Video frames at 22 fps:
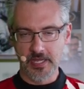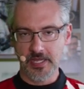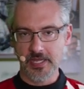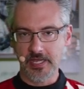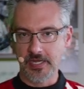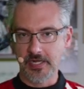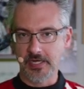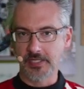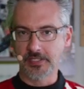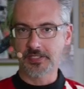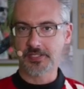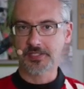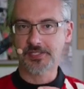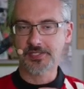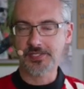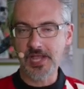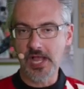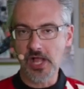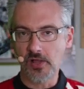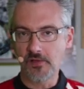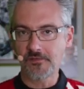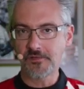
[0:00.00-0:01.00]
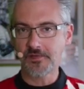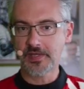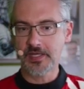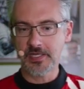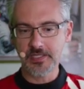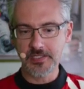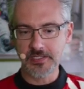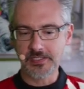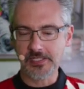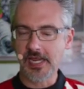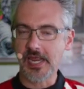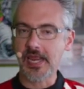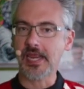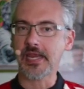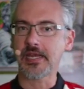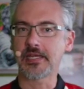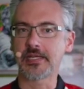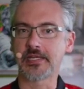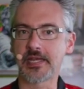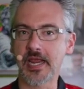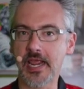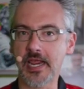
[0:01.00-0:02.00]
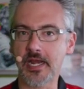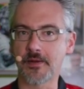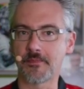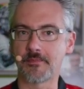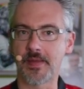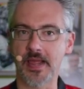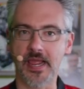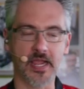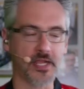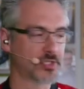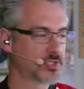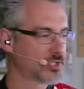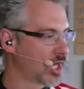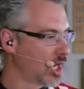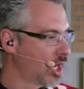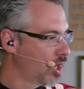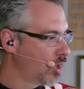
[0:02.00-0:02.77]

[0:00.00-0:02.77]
in a self contained database